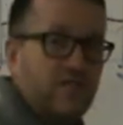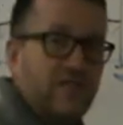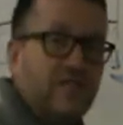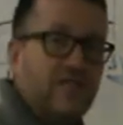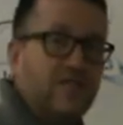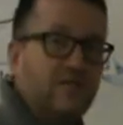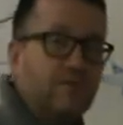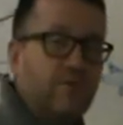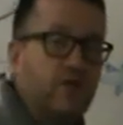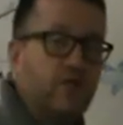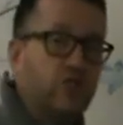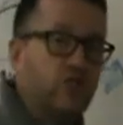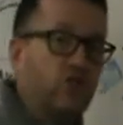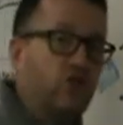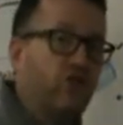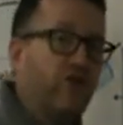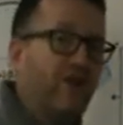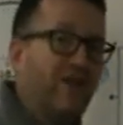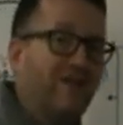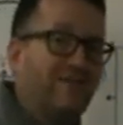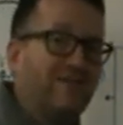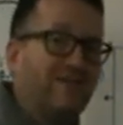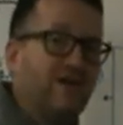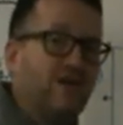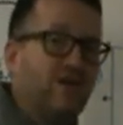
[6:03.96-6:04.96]
is much
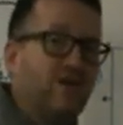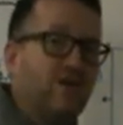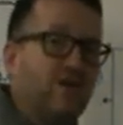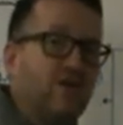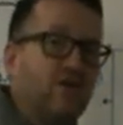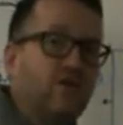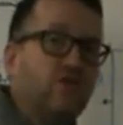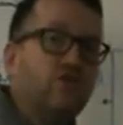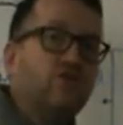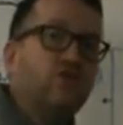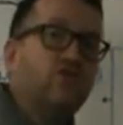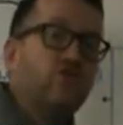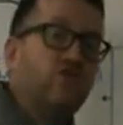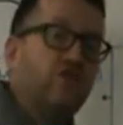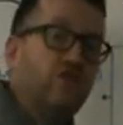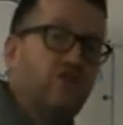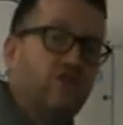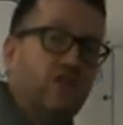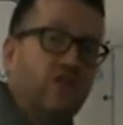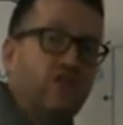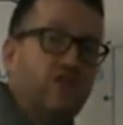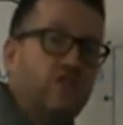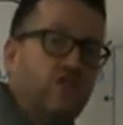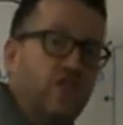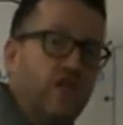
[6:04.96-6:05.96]
greater, so the
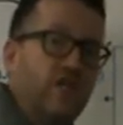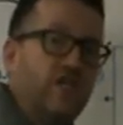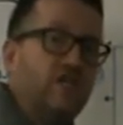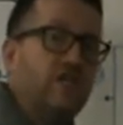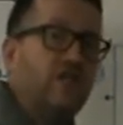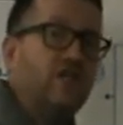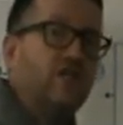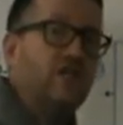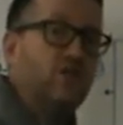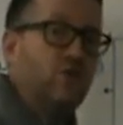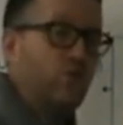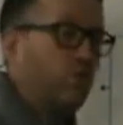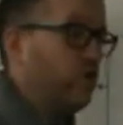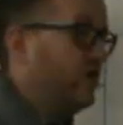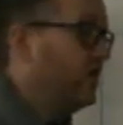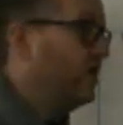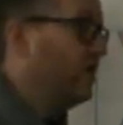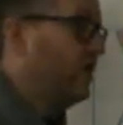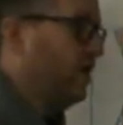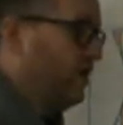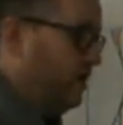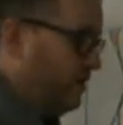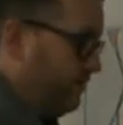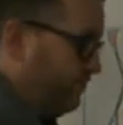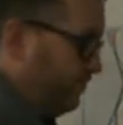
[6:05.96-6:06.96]
sunshine is weaker.